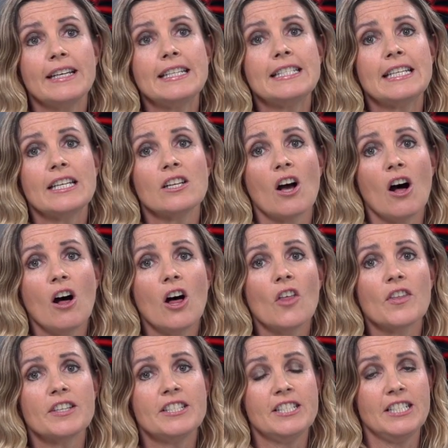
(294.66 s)
is in
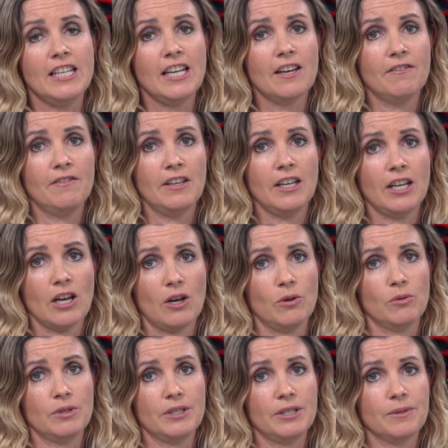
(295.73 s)
all the Sia
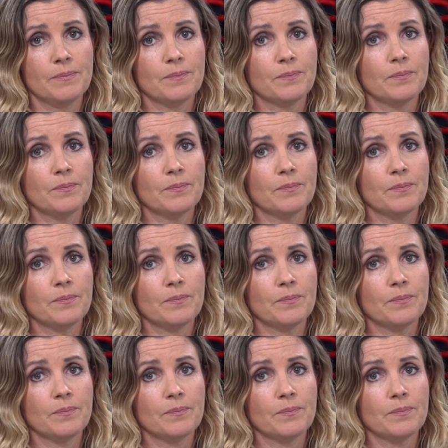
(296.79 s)
videos.